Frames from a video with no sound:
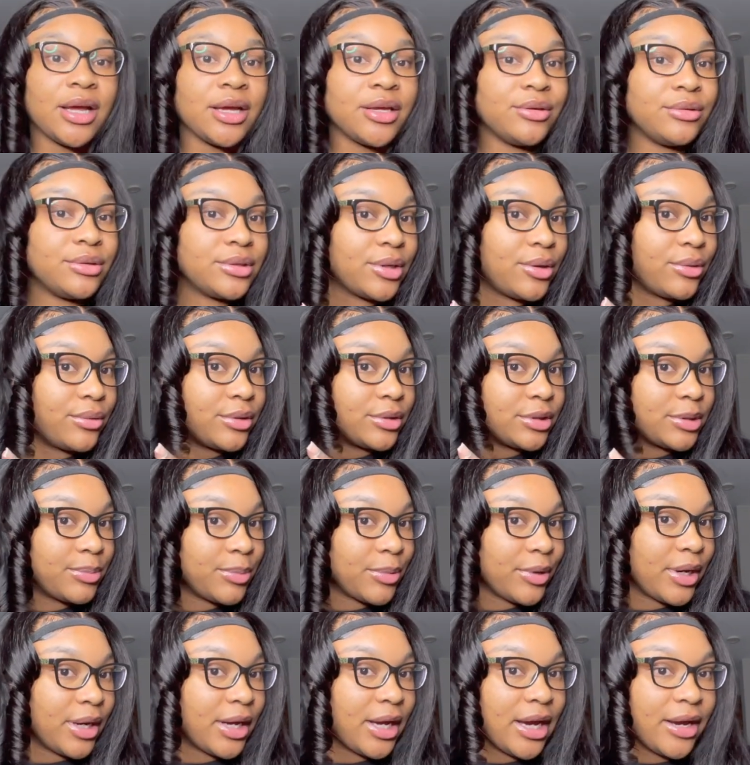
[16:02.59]
I use holding
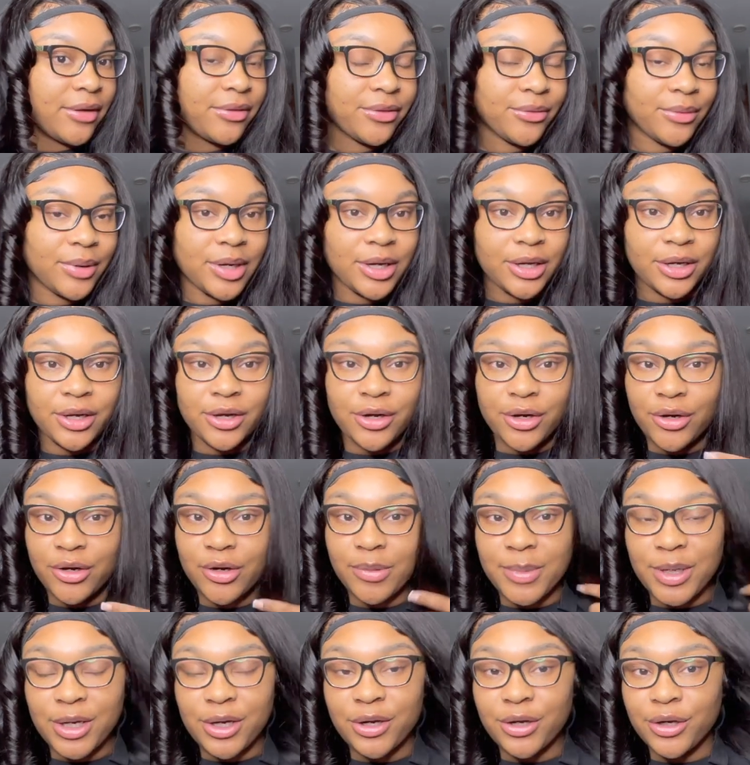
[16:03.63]
spray after I curl
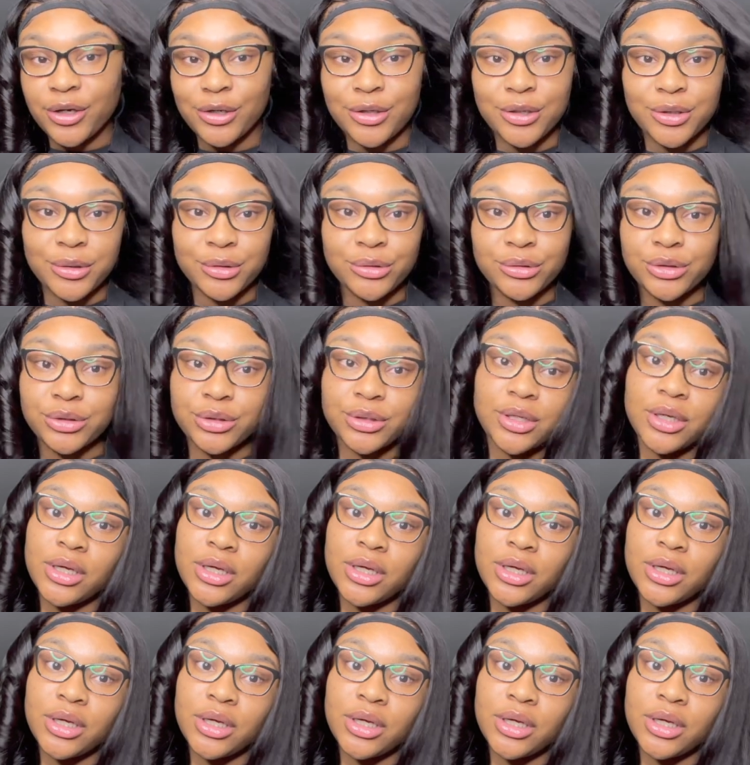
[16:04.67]
my curls.